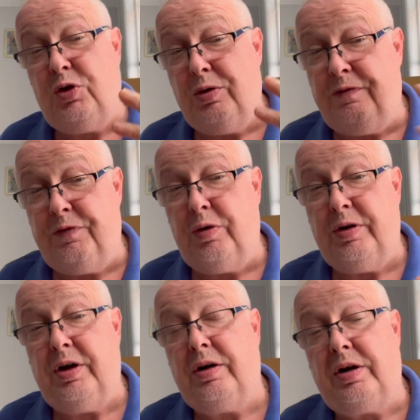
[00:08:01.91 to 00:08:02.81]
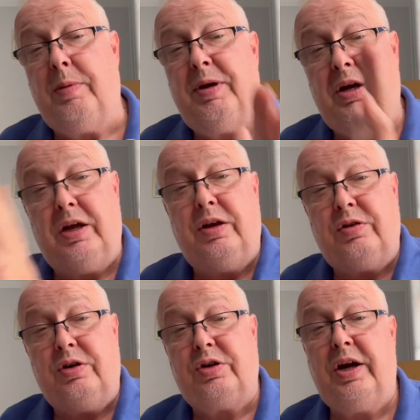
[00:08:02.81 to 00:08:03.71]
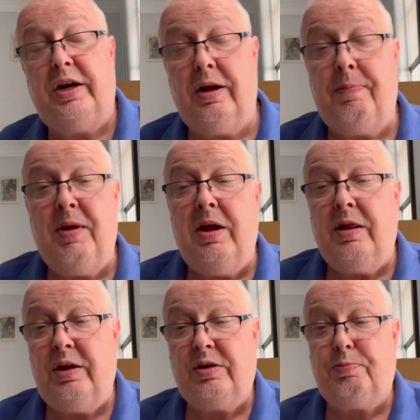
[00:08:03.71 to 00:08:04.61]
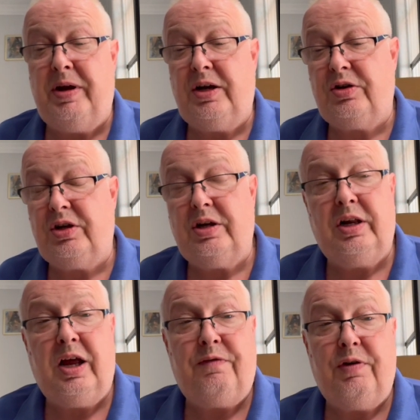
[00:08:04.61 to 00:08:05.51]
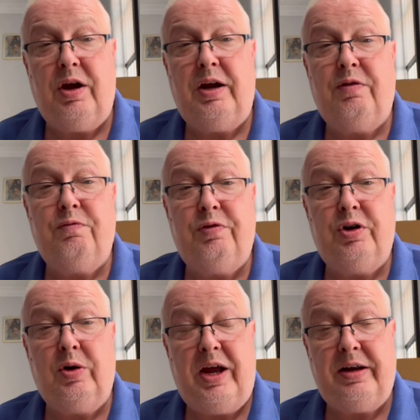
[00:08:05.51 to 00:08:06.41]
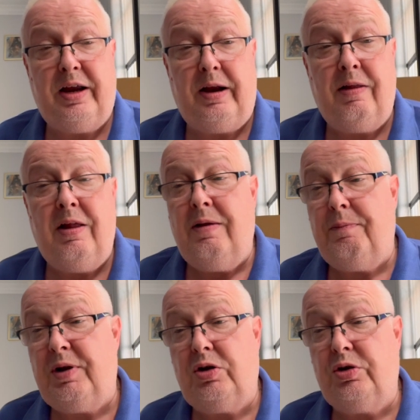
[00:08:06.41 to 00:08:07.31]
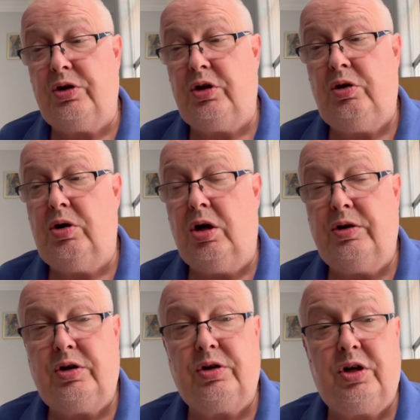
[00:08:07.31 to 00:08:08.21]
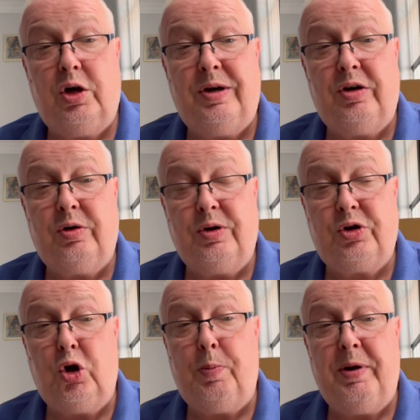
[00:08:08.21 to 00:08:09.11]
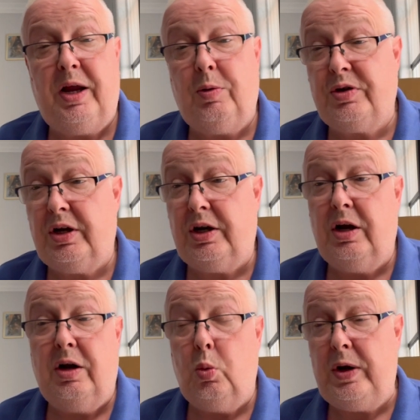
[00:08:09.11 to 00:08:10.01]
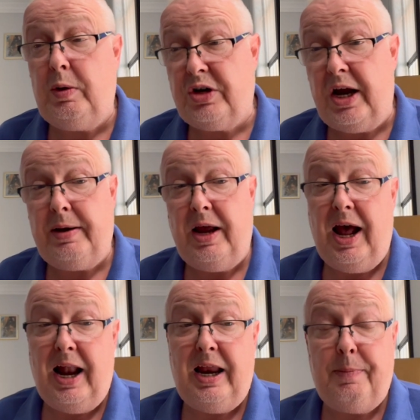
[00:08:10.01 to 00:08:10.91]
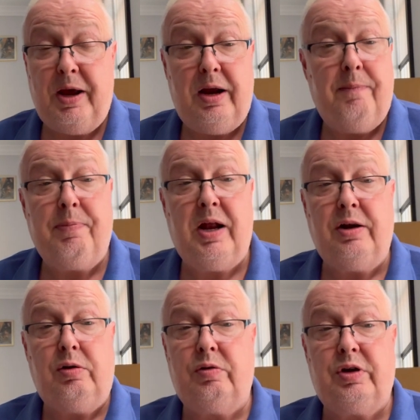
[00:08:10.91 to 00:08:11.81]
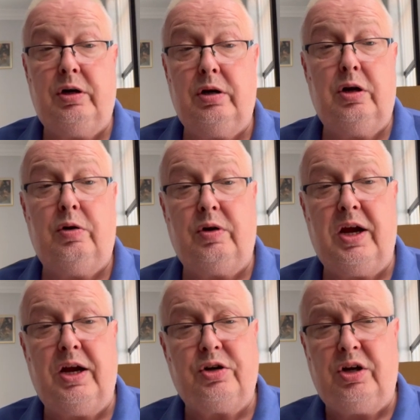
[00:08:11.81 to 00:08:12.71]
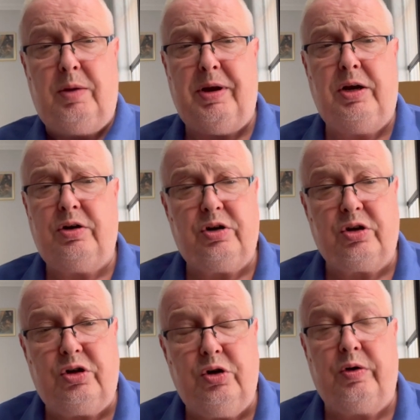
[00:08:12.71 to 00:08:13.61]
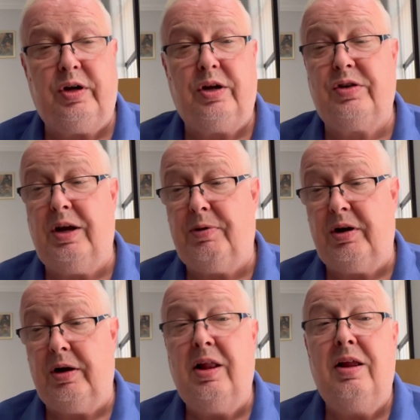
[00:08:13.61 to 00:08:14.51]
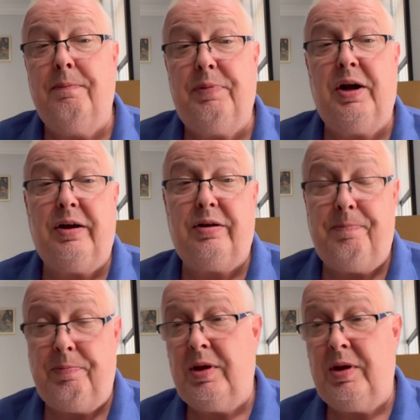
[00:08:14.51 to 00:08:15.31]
you're a foreigner coming into China, this makes life a real headache because you can't just go into a shop and they will say, WeChat, Alipay, and you say, no, cash, and they may just not accept it. But